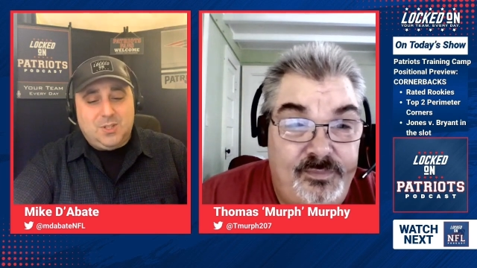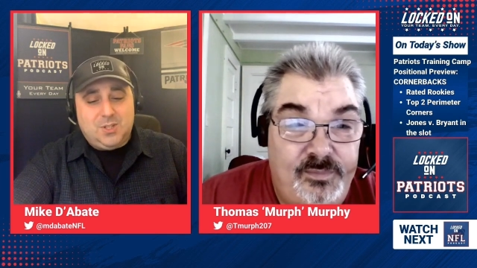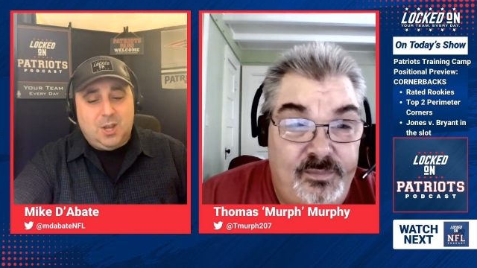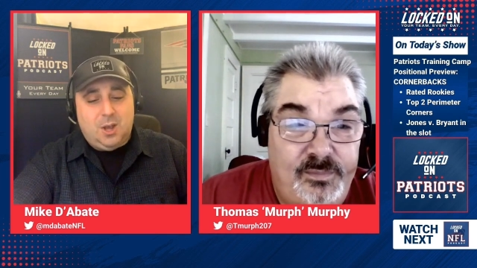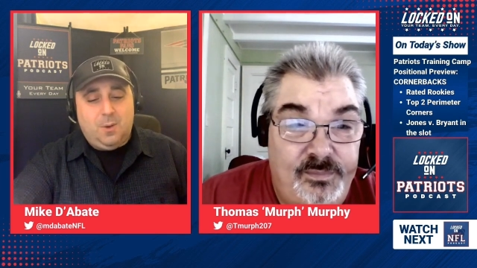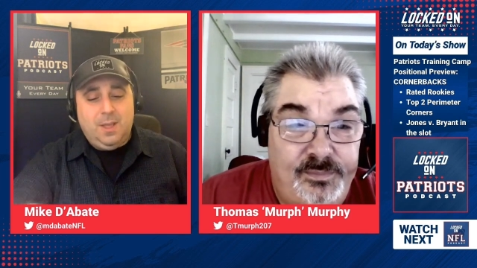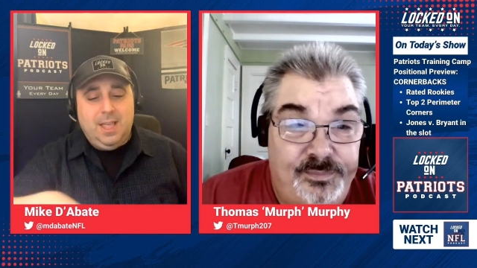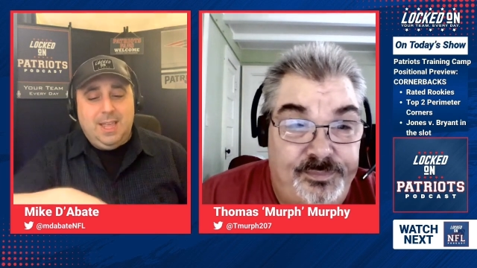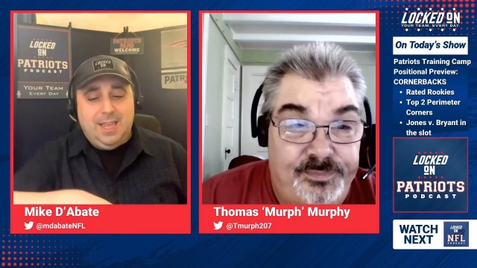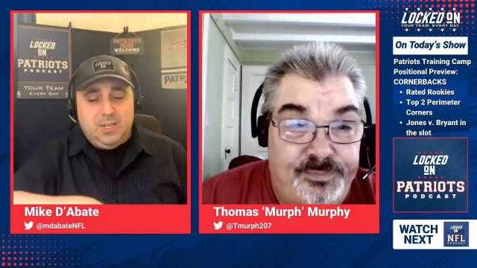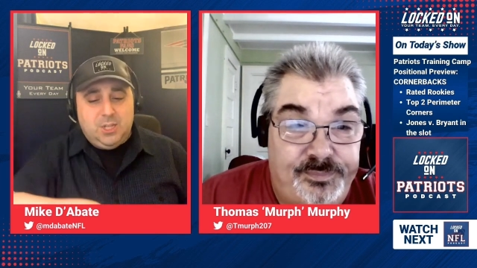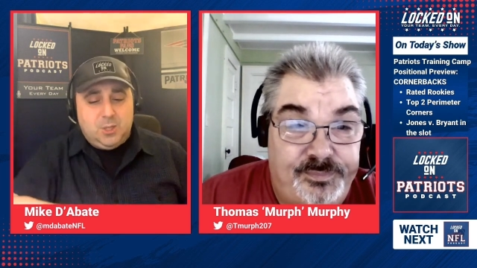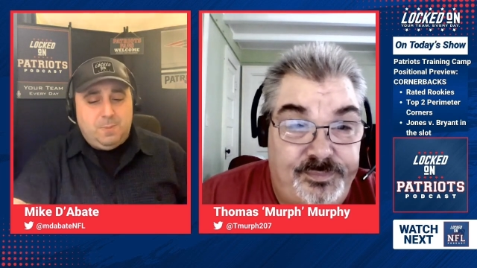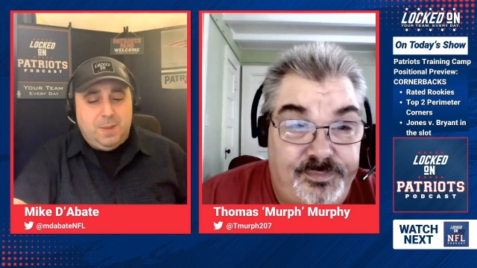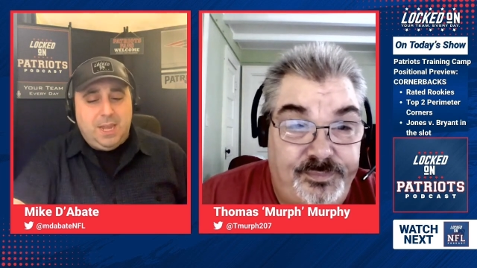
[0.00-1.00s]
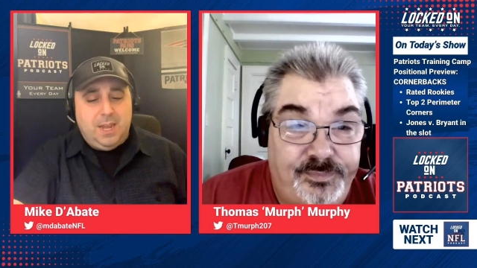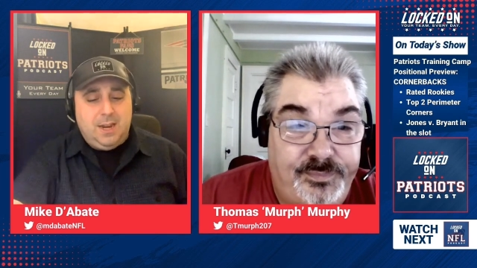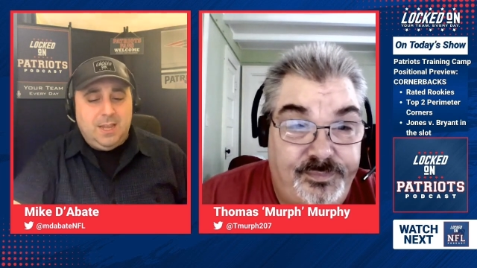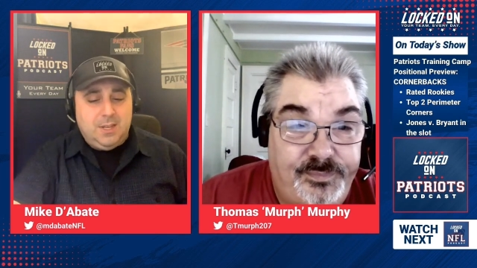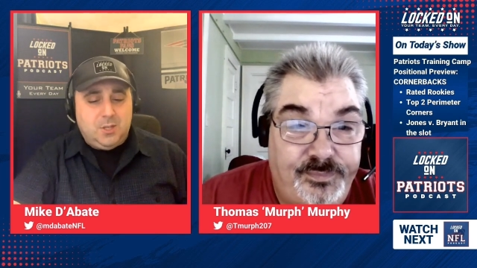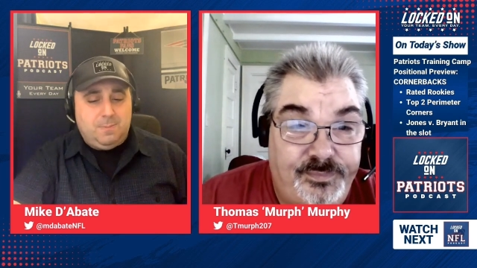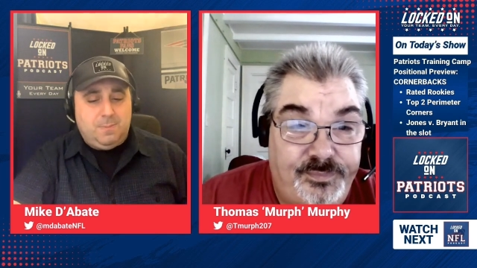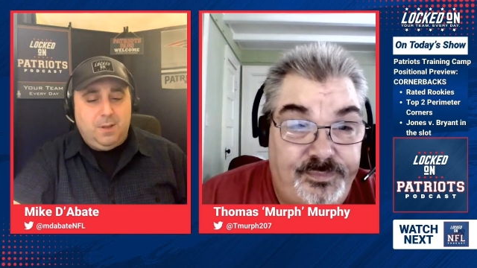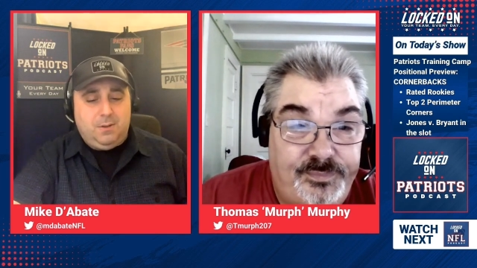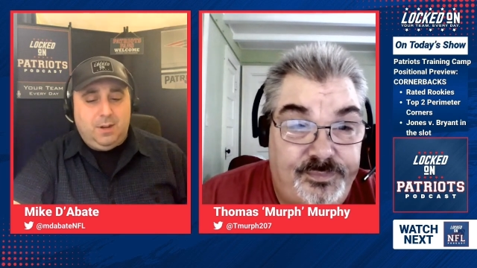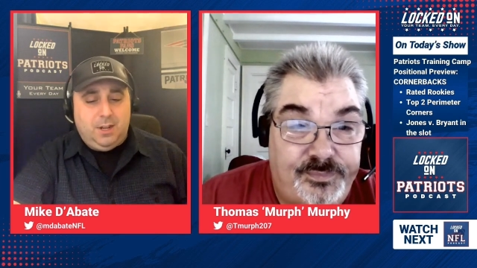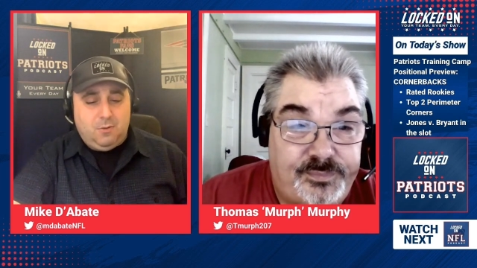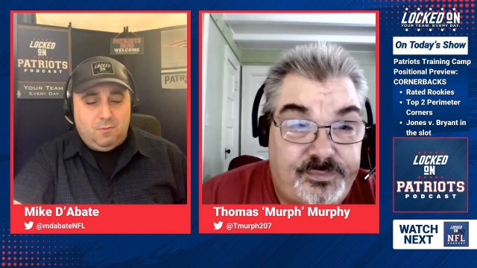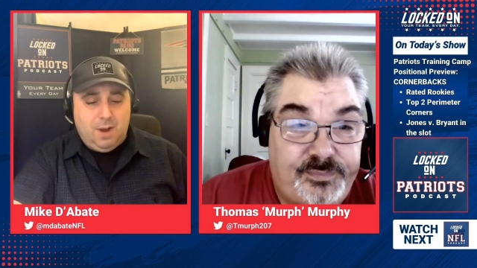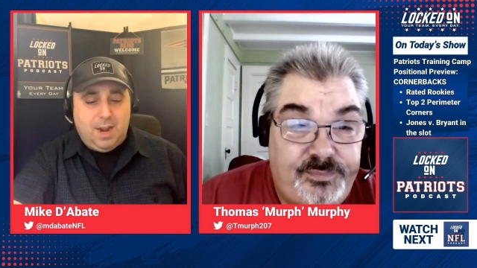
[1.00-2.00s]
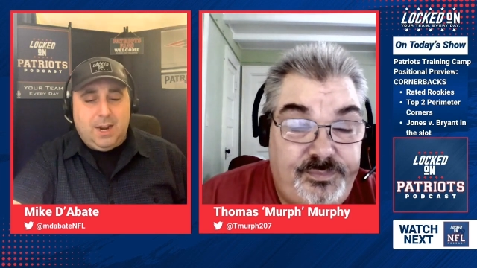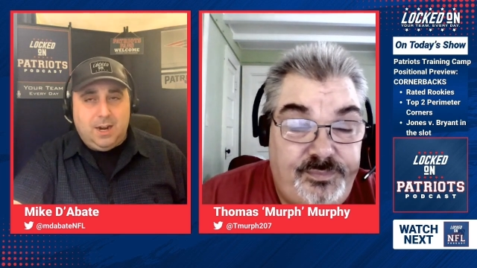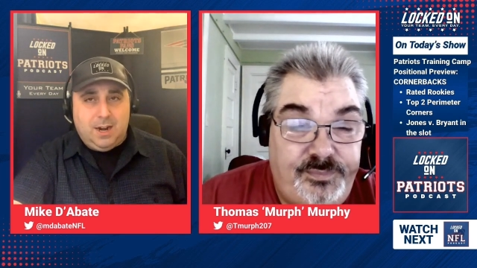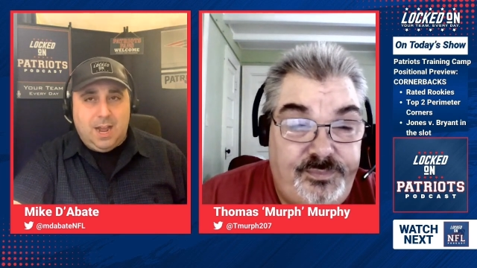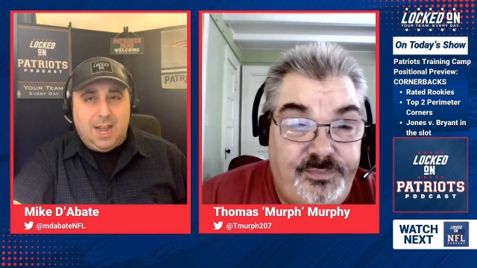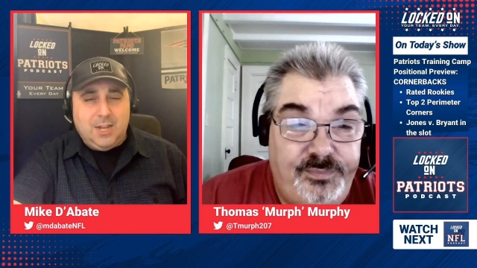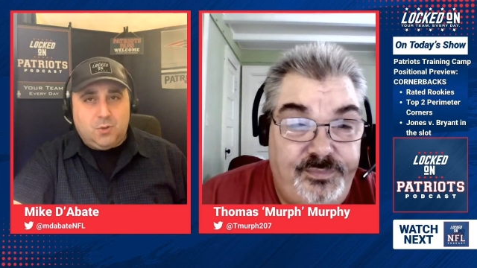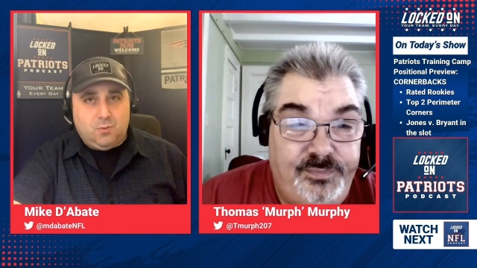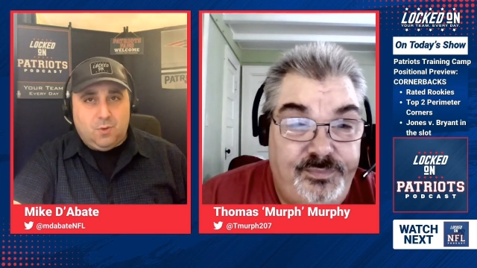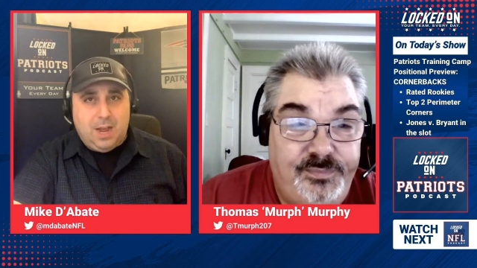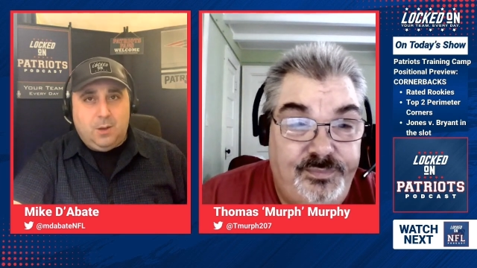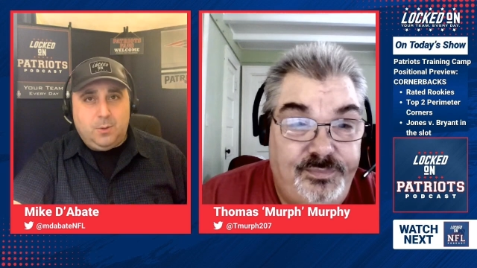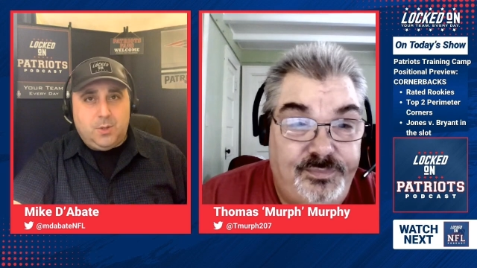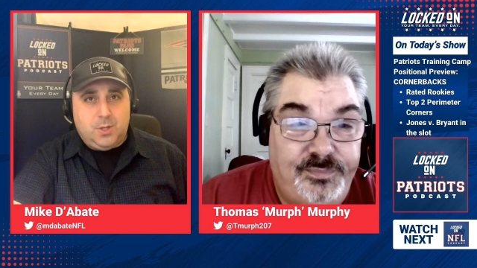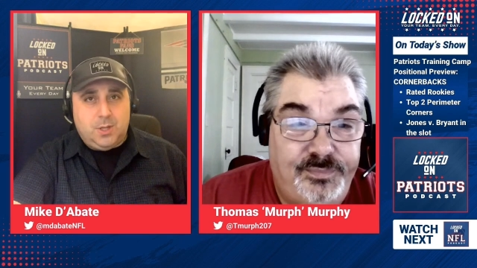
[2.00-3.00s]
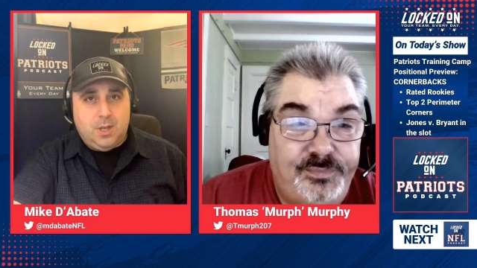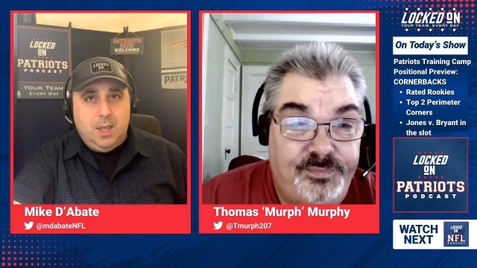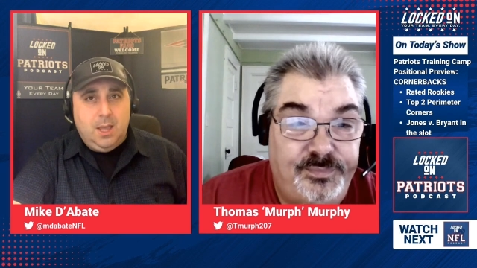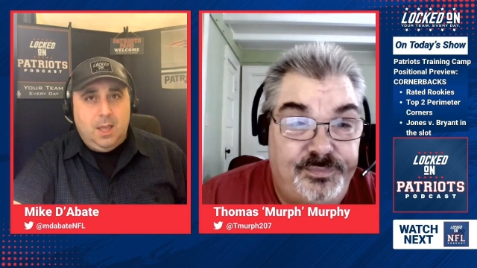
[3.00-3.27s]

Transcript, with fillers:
Speaker 1: So his speed, his ability to recognize routes,